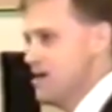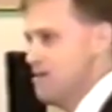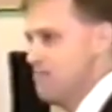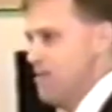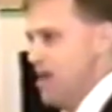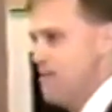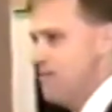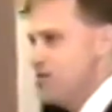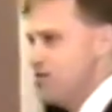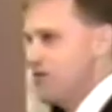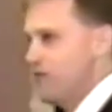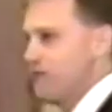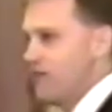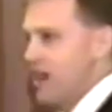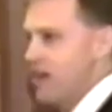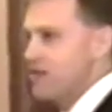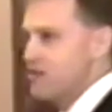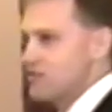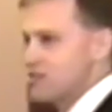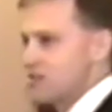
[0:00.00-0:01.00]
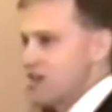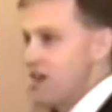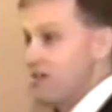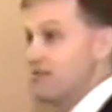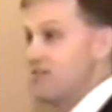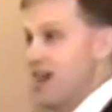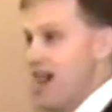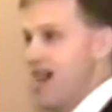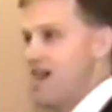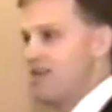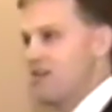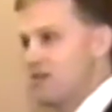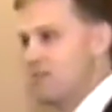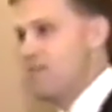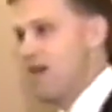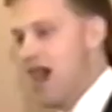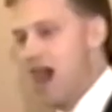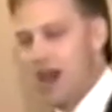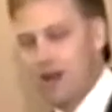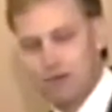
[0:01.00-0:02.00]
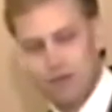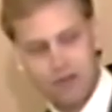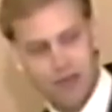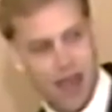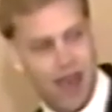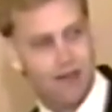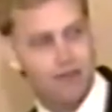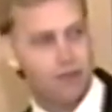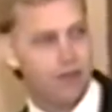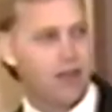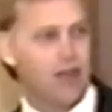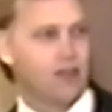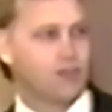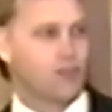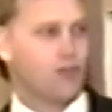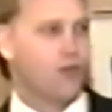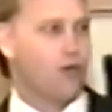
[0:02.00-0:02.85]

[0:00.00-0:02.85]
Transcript: Maybe you find yourself down in the bottom of Avalanche